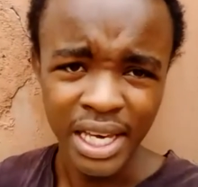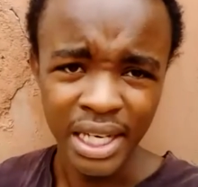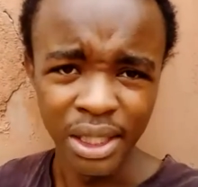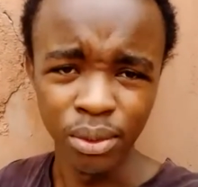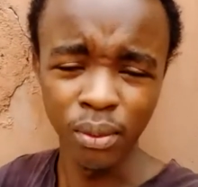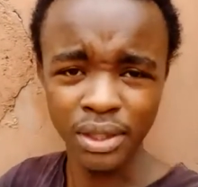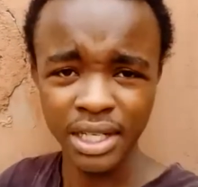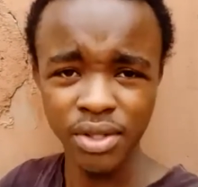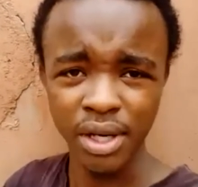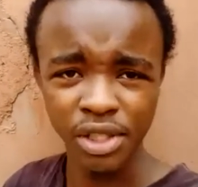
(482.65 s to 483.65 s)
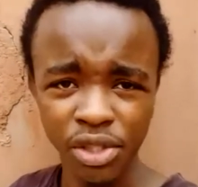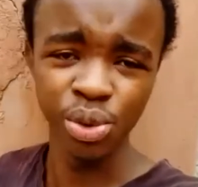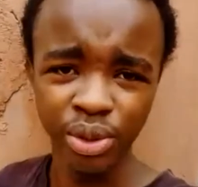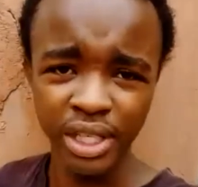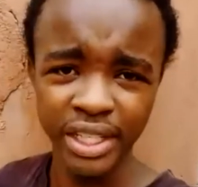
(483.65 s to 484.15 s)
And what I try to
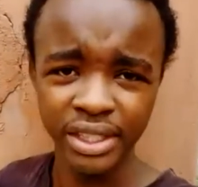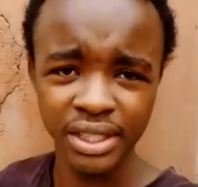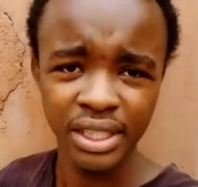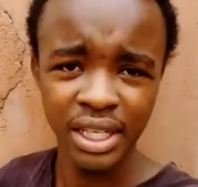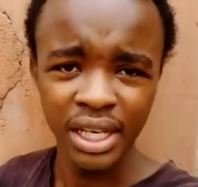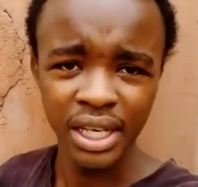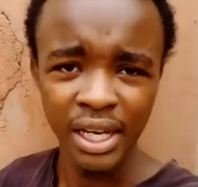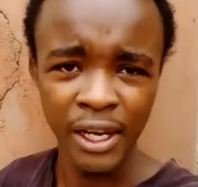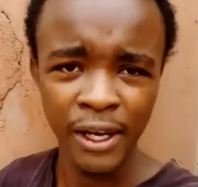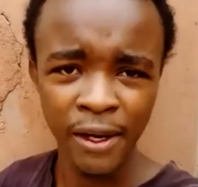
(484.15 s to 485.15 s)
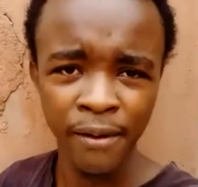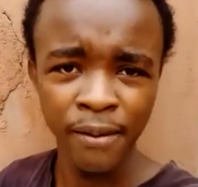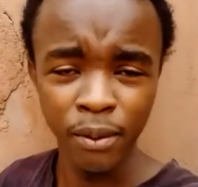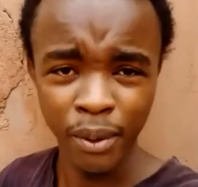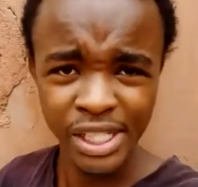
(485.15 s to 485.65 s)
do is
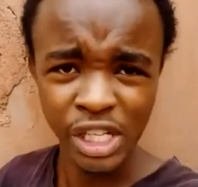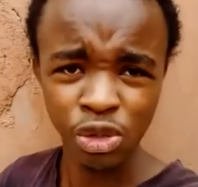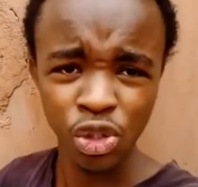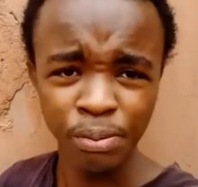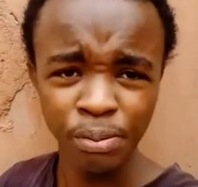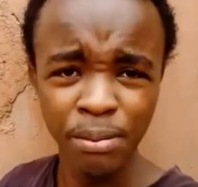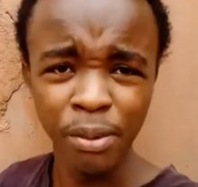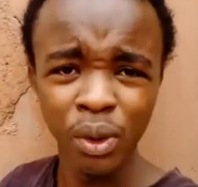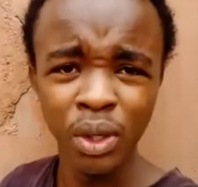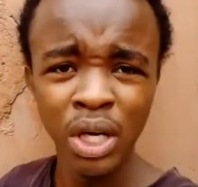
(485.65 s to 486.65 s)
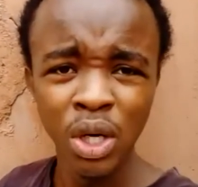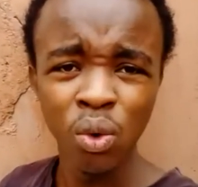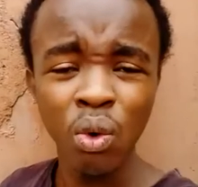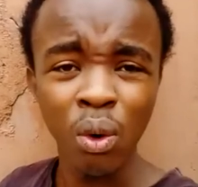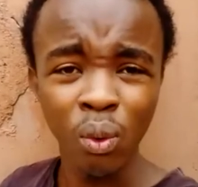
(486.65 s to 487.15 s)
reach out to people
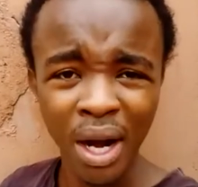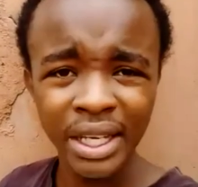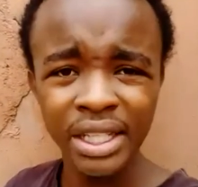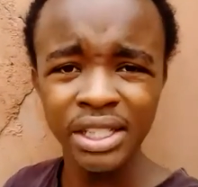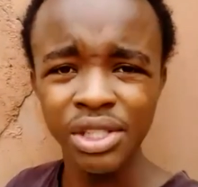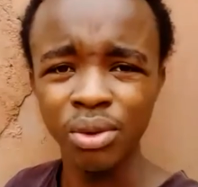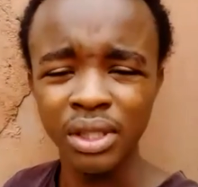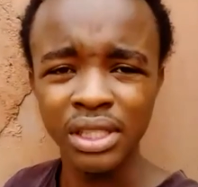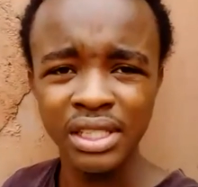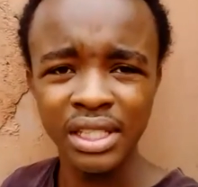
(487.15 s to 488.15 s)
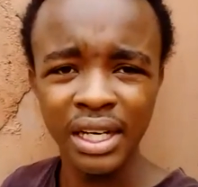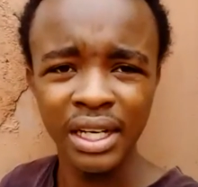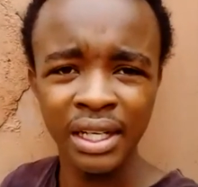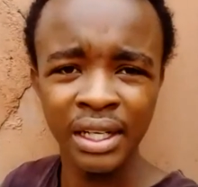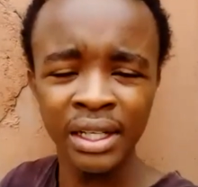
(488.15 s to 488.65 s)
who are working towards
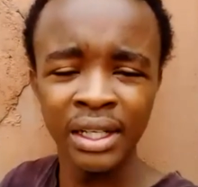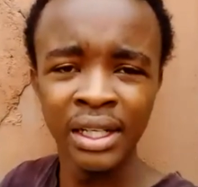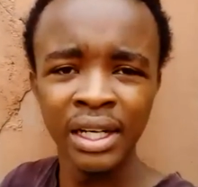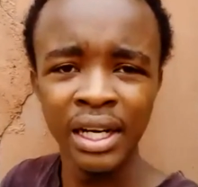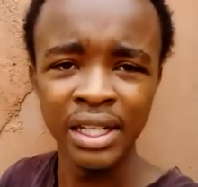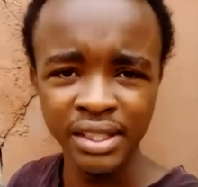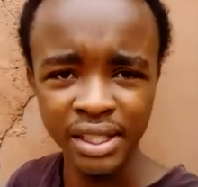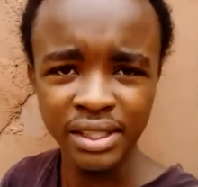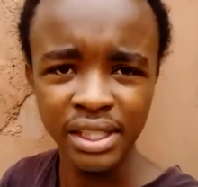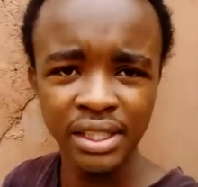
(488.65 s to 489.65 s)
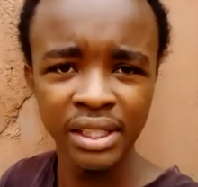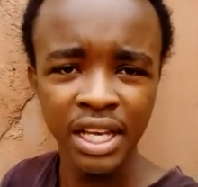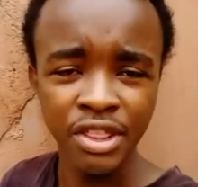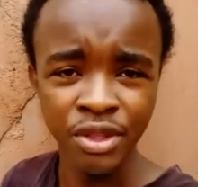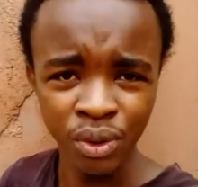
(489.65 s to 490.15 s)
addressing
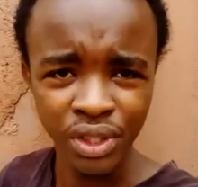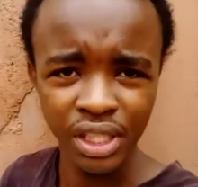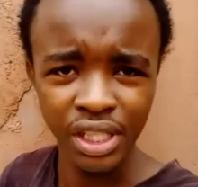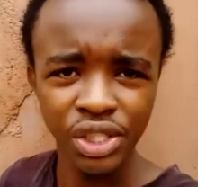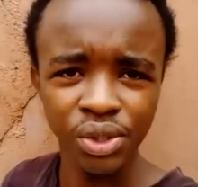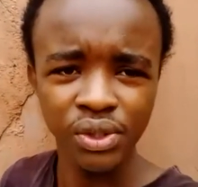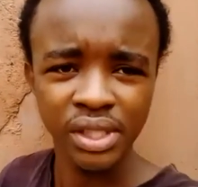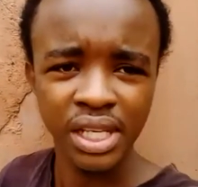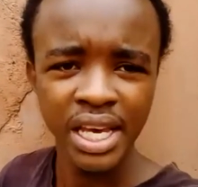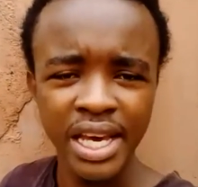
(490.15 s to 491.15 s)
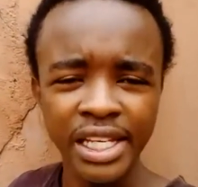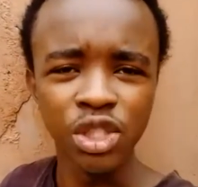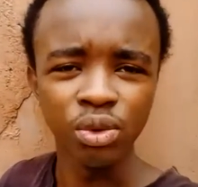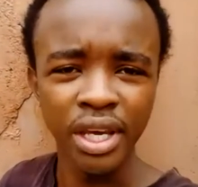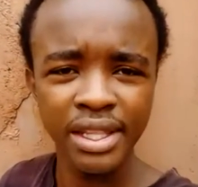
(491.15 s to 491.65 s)
those issues. And
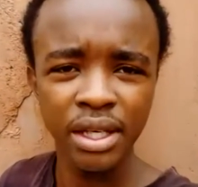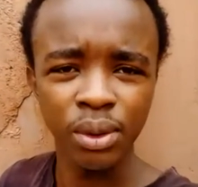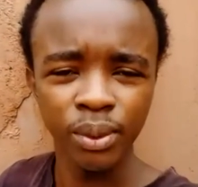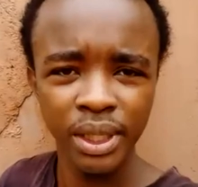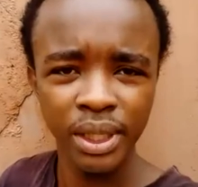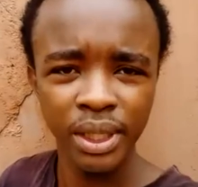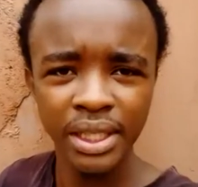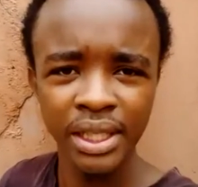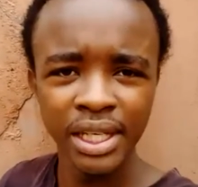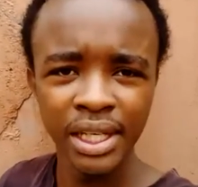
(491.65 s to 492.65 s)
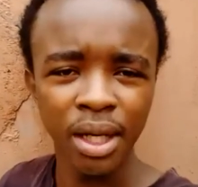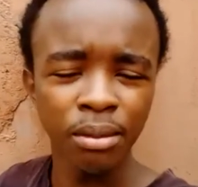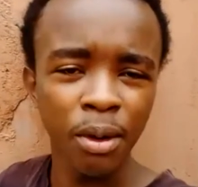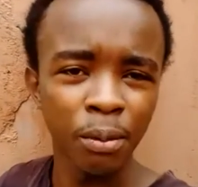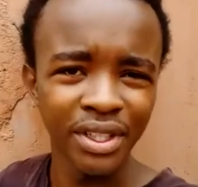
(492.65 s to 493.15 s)
together we come
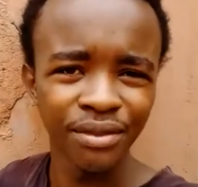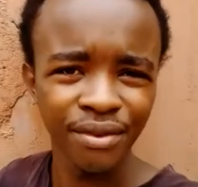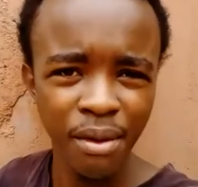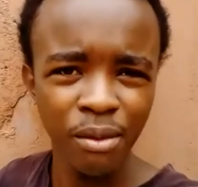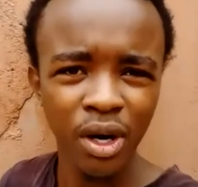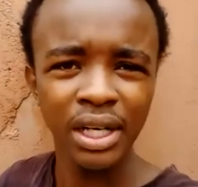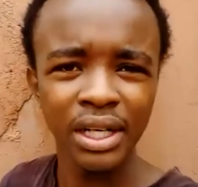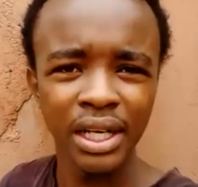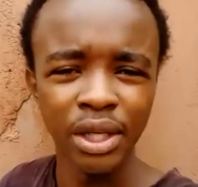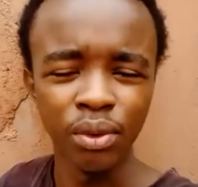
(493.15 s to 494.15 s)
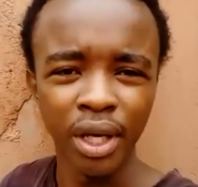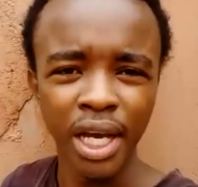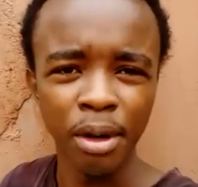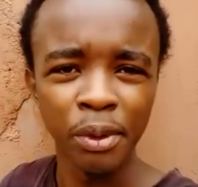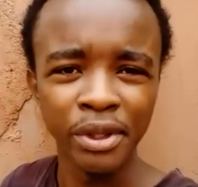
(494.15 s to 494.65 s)
up with a framework and we come
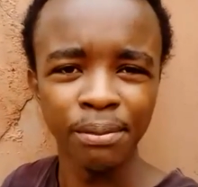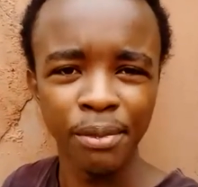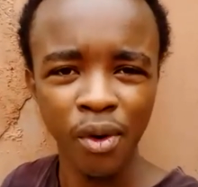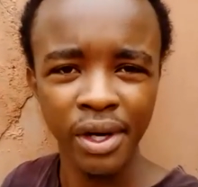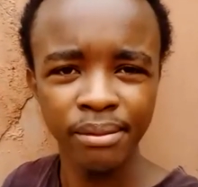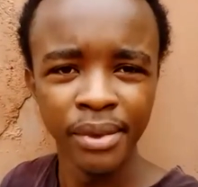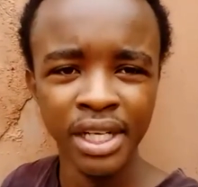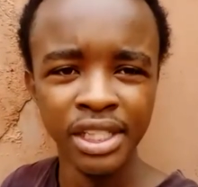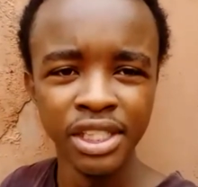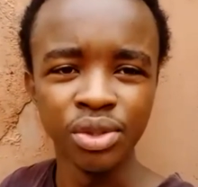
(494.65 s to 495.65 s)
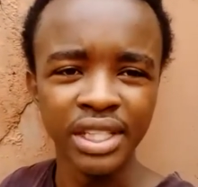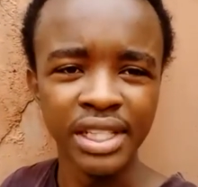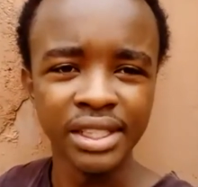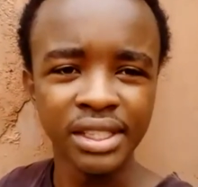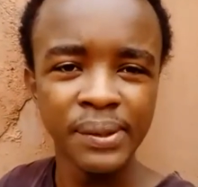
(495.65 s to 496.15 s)
up with a program to see
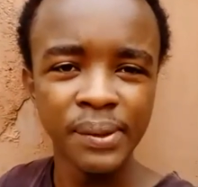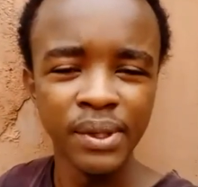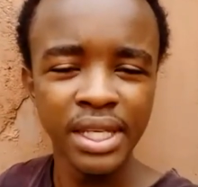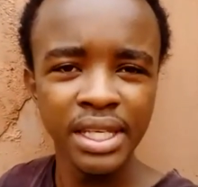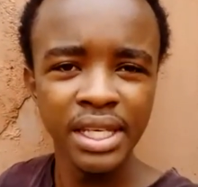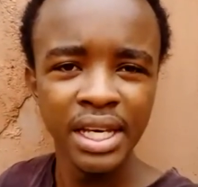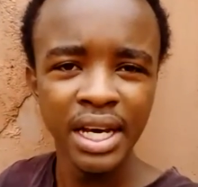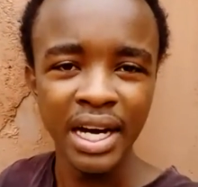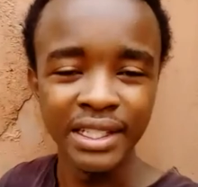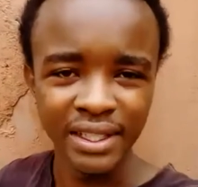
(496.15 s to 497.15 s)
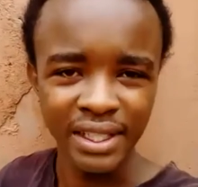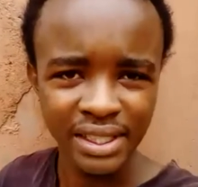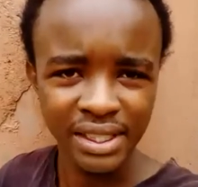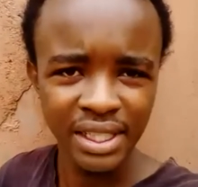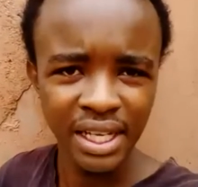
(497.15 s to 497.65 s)
that we
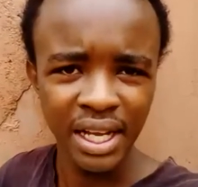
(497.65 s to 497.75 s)
address